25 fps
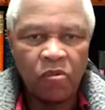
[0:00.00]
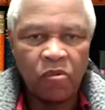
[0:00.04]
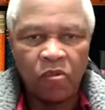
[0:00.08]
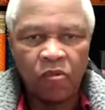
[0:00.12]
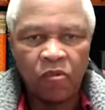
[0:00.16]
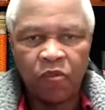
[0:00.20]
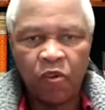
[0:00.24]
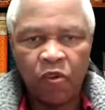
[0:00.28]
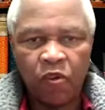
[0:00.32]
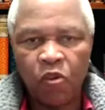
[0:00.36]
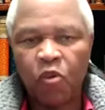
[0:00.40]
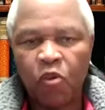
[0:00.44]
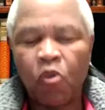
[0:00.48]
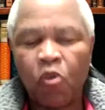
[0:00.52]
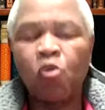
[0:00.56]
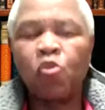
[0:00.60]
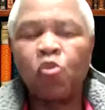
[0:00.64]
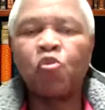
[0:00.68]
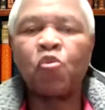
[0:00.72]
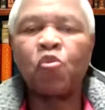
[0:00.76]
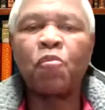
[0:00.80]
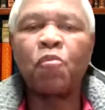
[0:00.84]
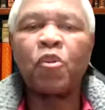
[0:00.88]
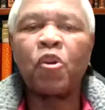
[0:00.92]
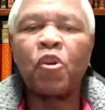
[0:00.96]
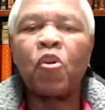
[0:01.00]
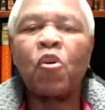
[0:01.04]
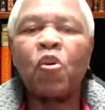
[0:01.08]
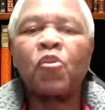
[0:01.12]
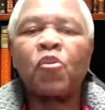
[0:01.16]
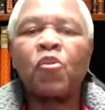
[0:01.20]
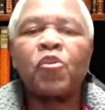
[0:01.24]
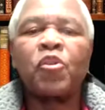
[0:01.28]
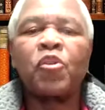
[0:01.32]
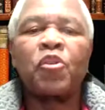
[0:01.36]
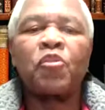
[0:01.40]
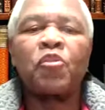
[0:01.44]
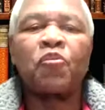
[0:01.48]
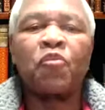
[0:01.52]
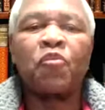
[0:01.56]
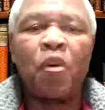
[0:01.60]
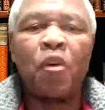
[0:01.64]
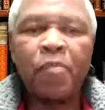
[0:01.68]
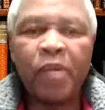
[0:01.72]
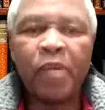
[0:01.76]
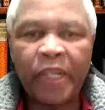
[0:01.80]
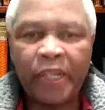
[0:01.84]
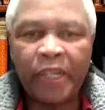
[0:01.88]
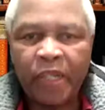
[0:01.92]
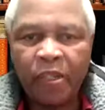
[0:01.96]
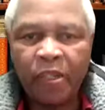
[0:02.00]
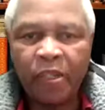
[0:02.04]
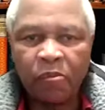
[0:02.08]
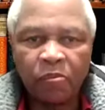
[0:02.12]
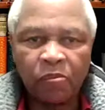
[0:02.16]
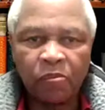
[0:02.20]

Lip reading: for those who belong to his family,